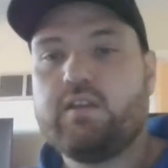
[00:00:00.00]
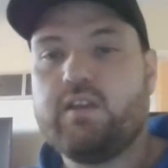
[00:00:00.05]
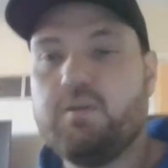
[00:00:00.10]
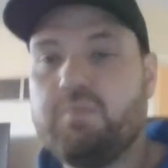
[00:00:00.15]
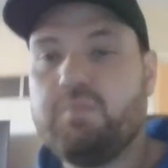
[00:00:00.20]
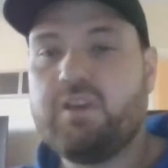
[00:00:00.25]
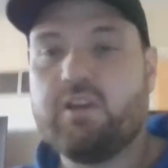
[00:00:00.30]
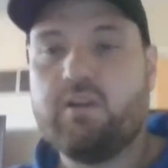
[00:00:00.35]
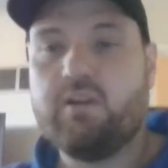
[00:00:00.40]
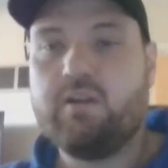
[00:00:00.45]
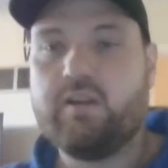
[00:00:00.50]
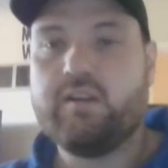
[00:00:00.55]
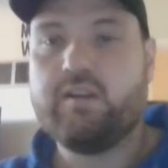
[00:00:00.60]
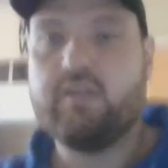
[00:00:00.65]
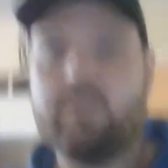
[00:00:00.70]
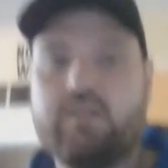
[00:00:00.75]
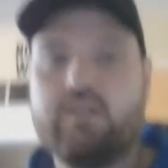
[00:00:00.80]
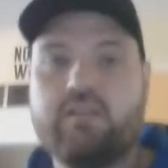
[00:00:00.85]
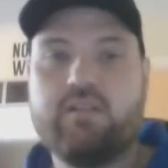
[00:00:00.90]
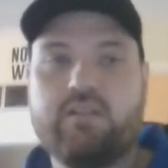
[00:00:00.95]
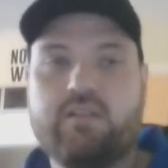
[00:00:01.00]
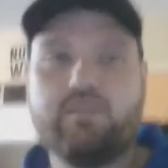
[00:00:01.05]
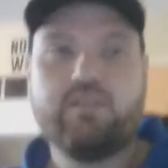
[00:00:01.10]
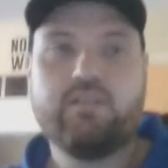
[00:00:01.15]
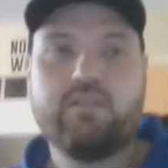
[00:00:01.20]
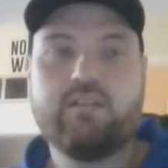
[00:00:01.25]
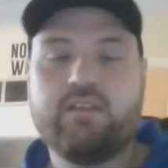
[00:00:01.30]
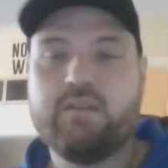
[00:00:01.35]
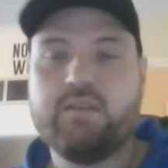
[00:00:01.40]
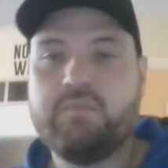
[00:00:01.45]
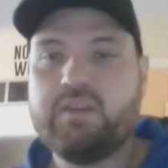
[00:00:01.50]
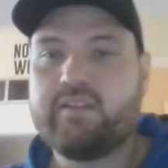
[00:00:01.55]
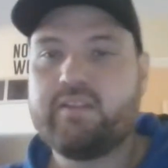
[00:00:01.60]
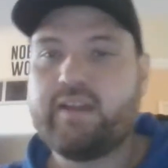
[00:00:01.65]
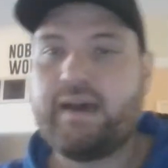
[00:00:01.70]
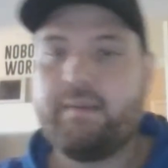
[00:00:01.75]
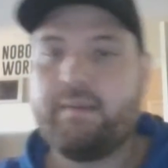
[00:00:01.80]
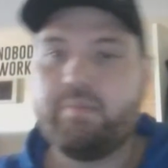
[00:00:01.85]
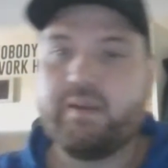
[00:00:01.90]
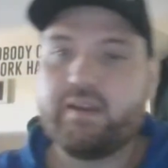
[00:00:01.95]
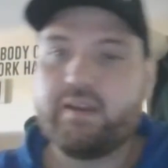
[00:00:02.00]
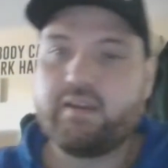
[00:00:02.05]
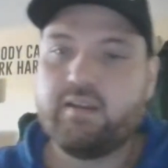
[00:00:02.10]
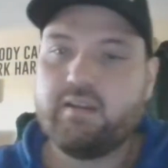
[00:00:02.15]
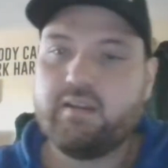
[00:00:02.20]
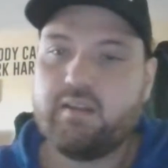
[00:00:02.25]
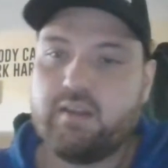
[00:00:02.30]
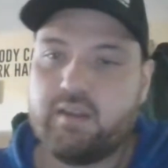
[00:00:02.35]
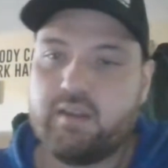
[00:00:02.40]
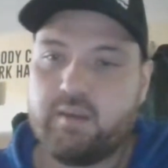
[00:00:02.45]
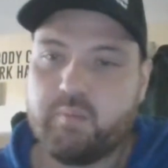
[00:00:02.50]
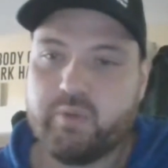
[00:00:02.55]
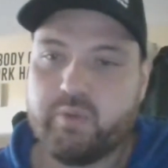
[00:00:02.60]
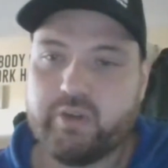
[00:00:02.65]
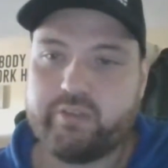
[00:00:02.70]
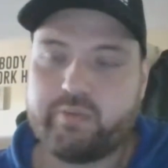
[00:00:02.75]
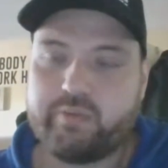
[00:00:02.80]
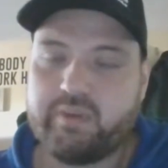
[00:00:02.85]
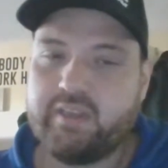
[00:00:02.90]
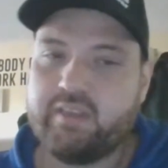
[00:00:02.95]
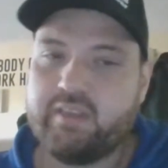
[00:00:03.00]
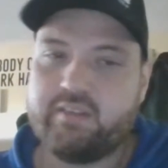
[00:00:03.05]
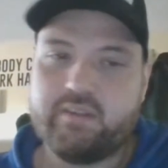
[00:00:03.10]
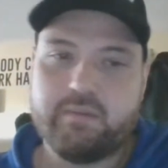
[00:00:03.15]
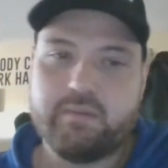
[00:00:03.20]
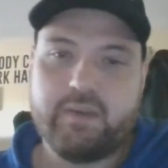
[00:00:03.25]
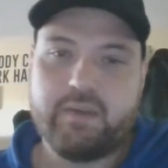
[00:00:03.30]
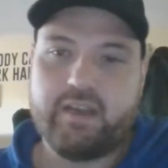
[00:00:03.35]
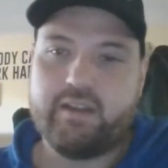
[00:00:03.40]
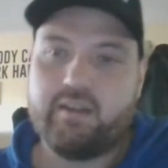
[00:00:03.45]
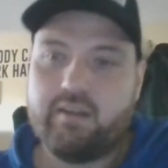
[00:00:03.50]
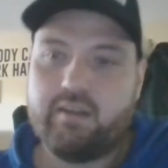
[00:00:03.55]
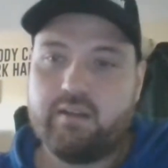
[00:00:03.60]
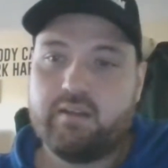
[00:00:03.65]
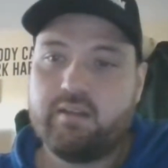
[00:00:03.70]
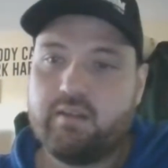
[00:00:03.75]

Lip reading: Keep me going. Give me a topic. Bruce, we need you, bud.